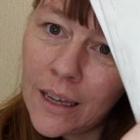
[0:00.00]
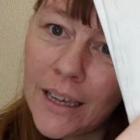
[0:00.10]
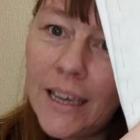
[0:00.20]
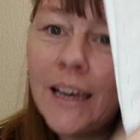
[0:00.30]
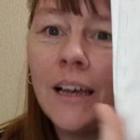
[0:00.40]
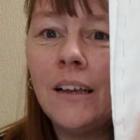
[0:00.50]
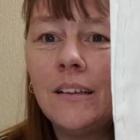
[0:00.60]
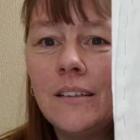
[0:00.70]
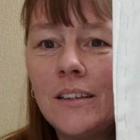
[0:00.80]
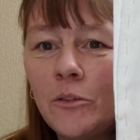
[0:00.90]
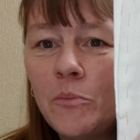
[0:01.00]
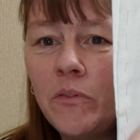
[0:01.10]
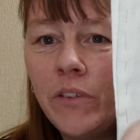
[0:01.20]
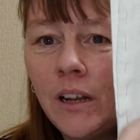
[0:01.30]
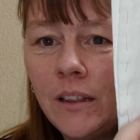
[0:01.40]
Yeah, so I've
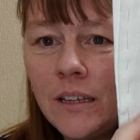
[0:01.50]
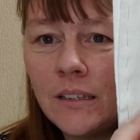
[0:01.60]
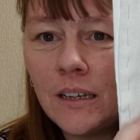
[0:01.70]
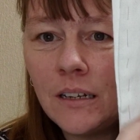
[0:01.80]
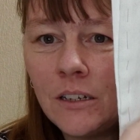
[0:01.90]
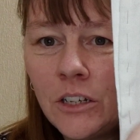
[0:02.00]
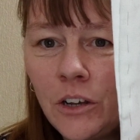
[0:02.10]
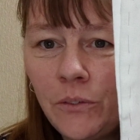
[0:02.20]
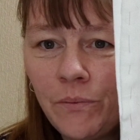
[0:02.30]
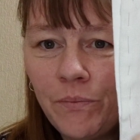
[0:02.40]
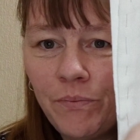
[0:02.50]
been filling this in too.